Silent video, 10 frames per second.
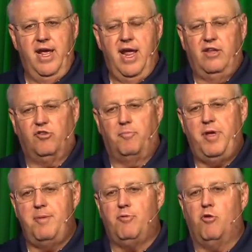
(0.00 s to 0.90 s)
And so
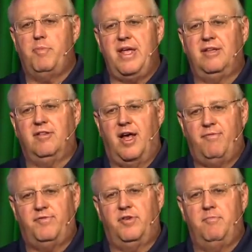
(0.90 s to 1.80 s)
people are being
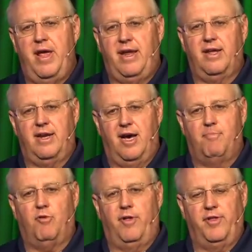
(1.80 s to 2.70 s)
left to make it up
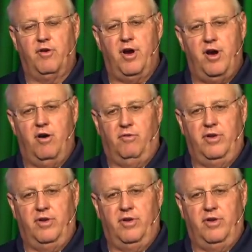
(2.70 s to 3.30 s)
on their own.